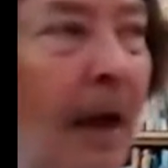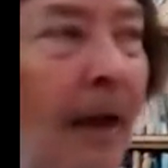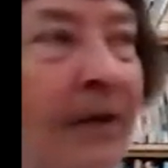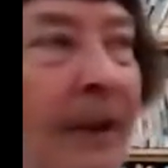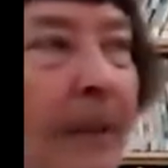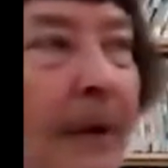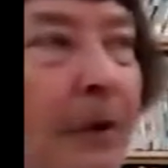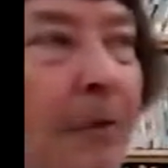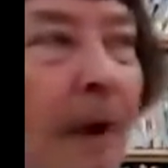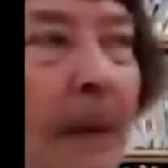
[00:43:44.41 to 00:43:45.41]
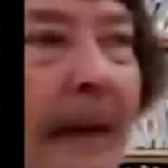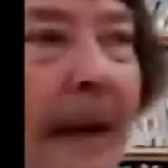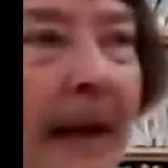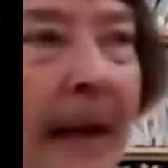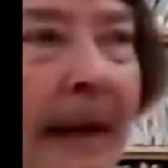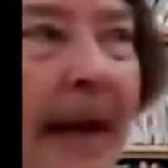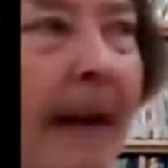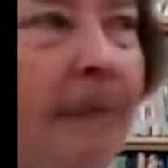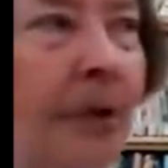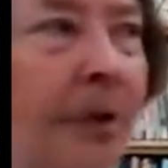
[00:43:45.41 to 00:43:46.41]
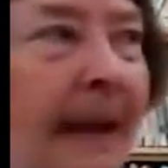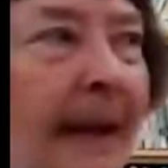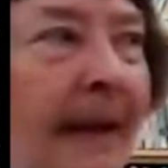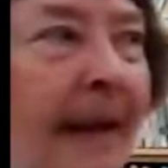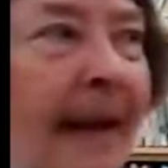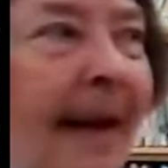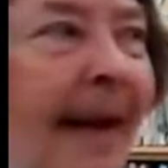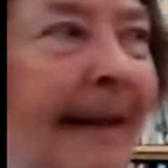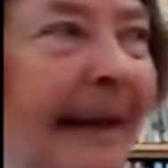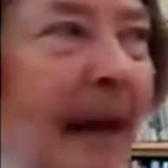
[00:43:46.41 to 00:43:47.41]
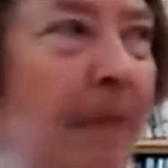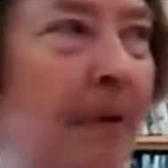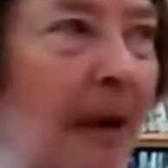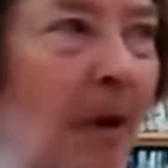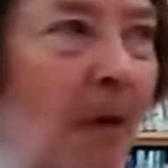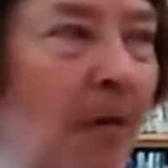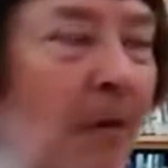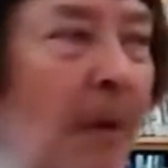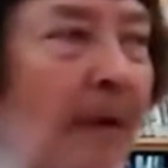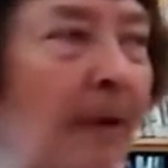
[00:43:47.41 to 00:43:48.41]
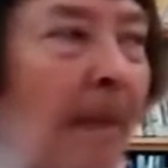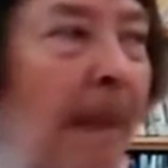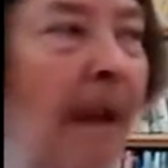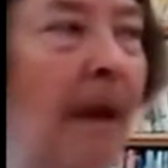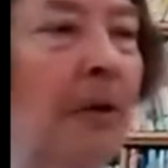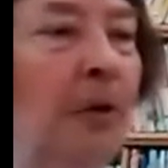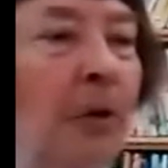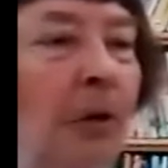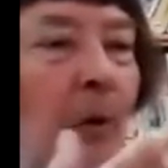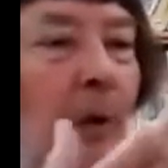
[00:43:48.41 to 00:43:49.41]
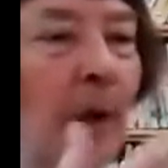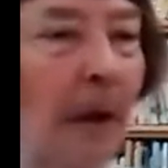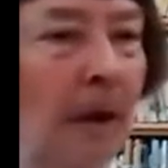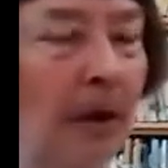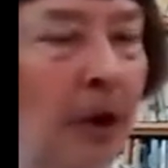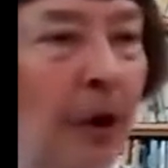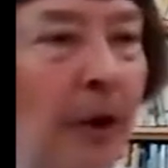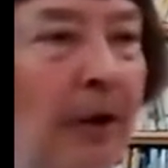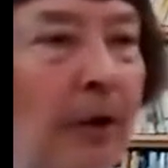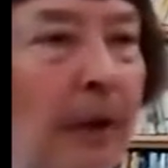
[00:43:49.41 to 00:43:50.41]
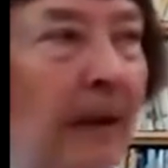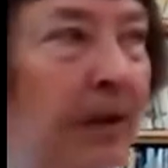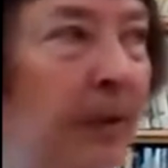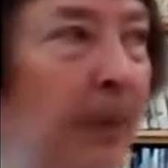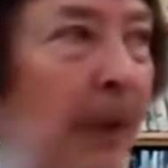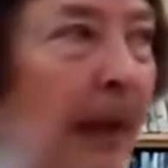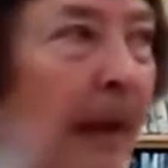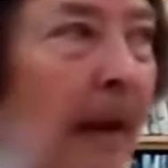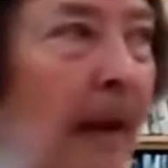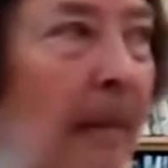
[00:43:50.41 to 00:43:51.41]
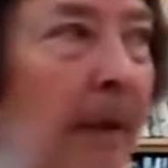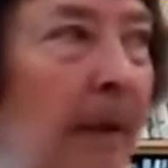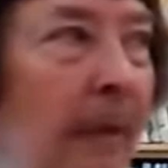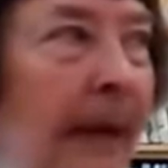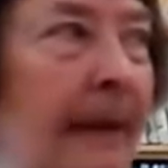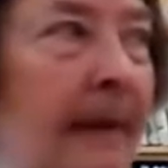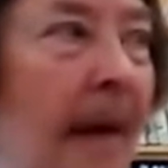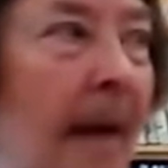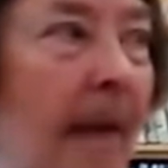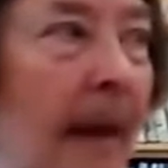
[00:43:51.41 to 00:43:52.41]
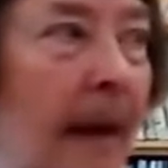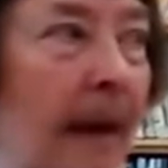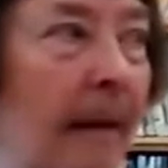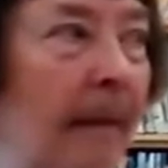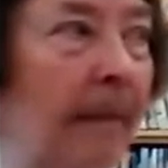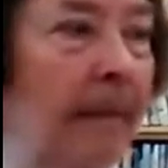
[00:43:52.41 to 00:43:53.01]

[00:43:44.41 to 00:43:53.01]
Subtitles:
If something's growing there, it captures it and keeps it over the winter to turn under in the spring and be released then.